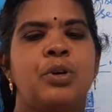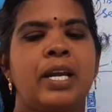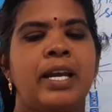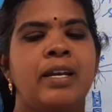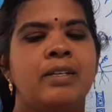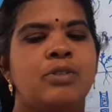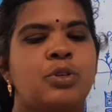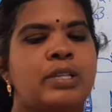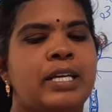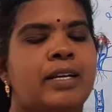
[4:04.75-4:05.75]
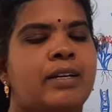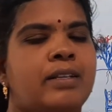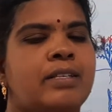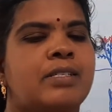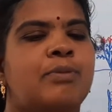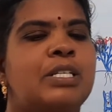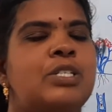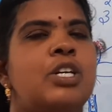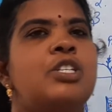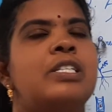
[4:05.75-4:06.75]
Okay, so there are this
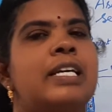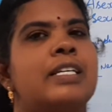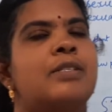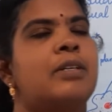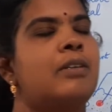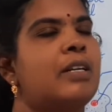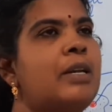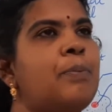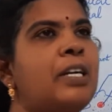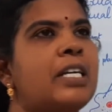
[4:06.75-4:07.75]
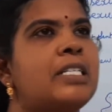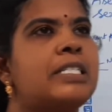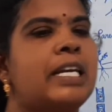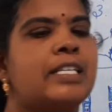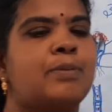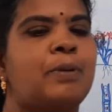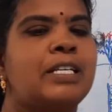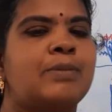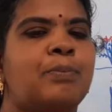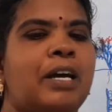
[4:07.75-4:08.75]
vegetative reproduction takes
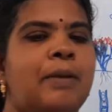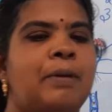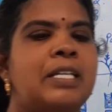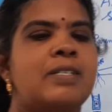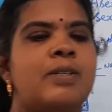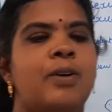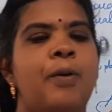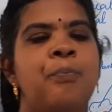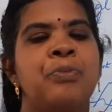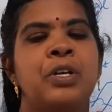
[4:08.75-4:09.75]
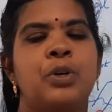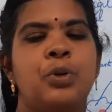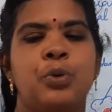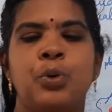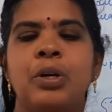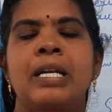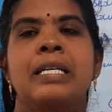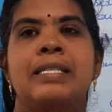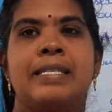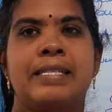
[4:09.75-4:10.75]
place by means of
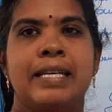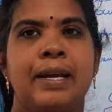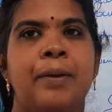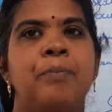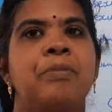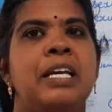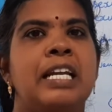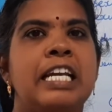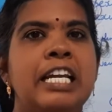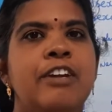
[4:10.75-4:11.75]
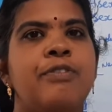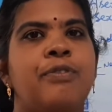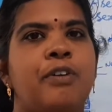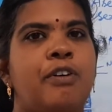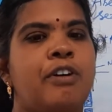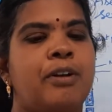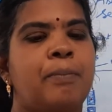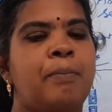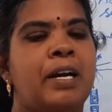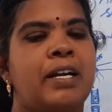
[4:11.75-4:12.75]
root, stem, leaf or
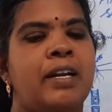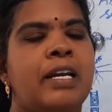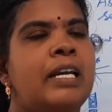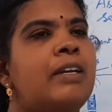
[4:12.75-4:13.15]
bud.